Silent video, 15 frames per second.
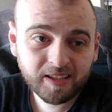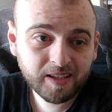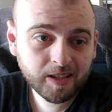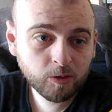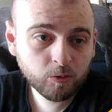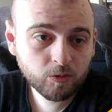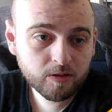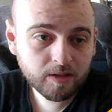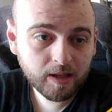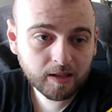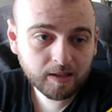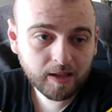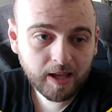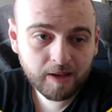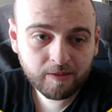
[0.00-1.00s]
he will
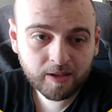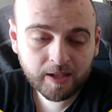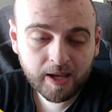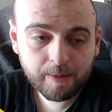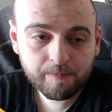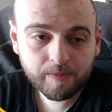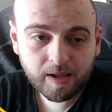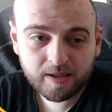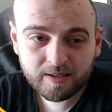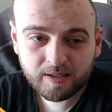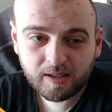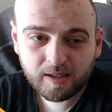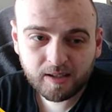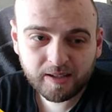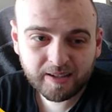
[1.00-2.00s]
start every game as
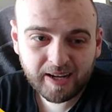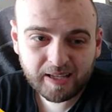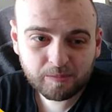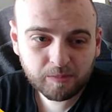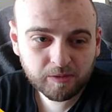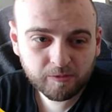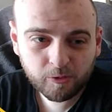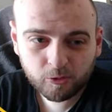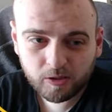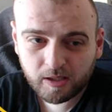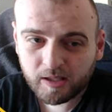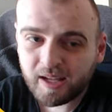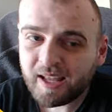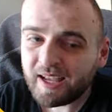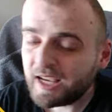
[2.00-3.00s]
a right
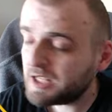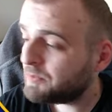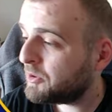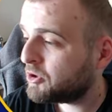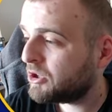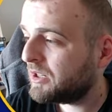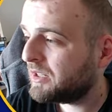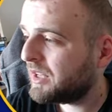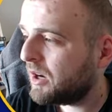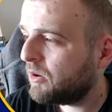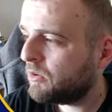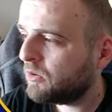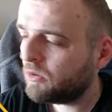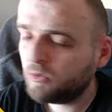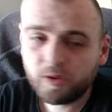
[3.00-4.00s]
midfielder, especially
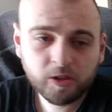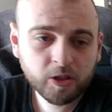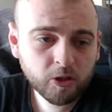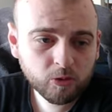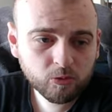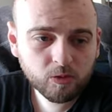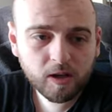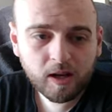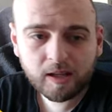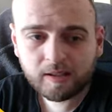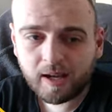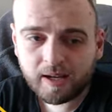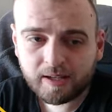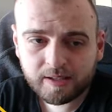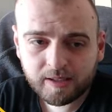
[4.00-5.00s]
now with Gundogan.
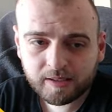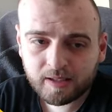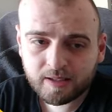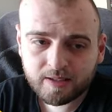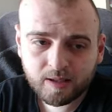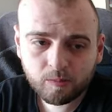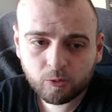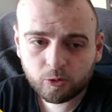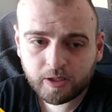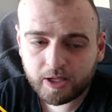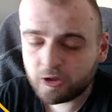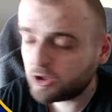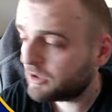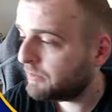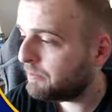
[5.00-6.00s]
I think that some
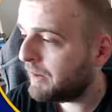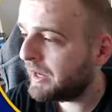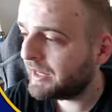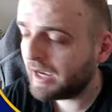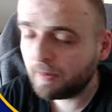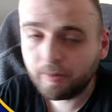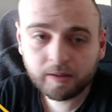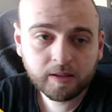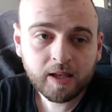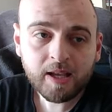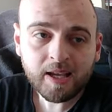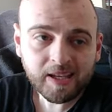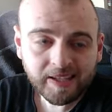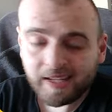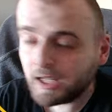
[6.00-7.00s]
rotation may happen
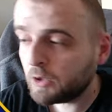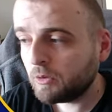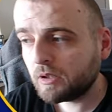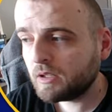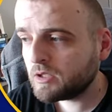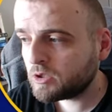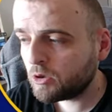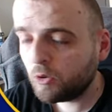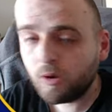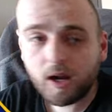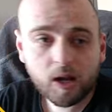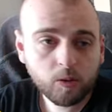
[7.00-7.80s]
regularly, so I